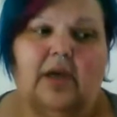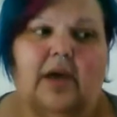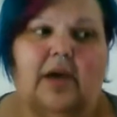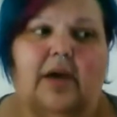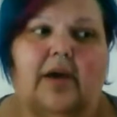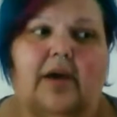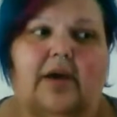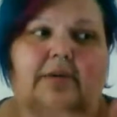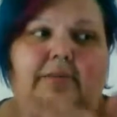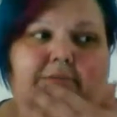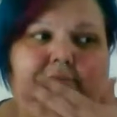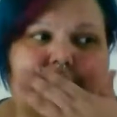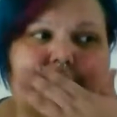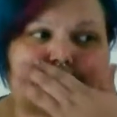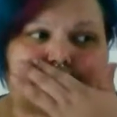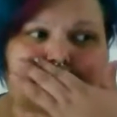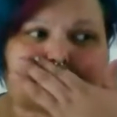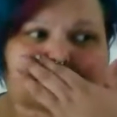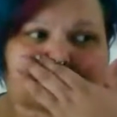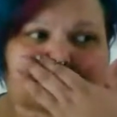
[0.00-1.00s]
And
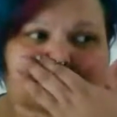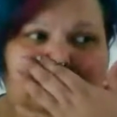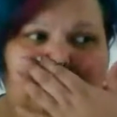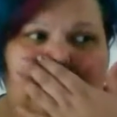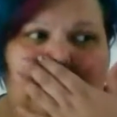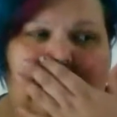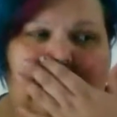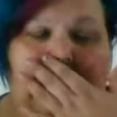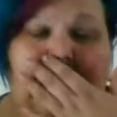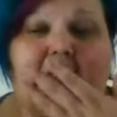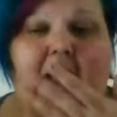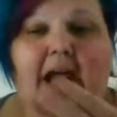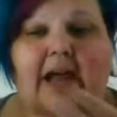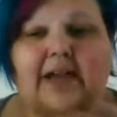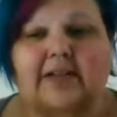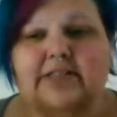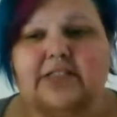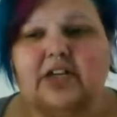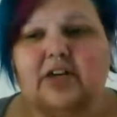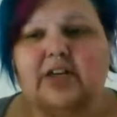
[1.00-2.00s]
I
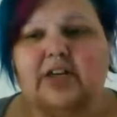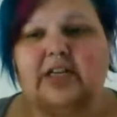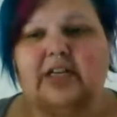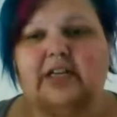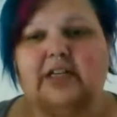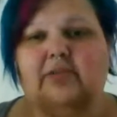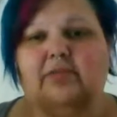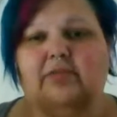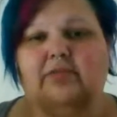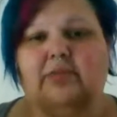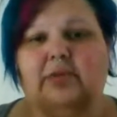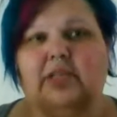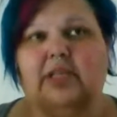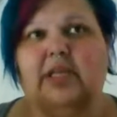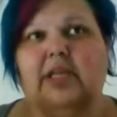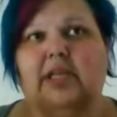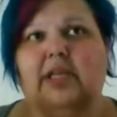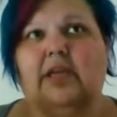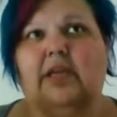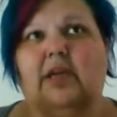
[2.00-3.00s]
started
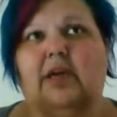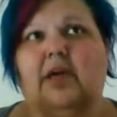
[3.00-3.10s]
really,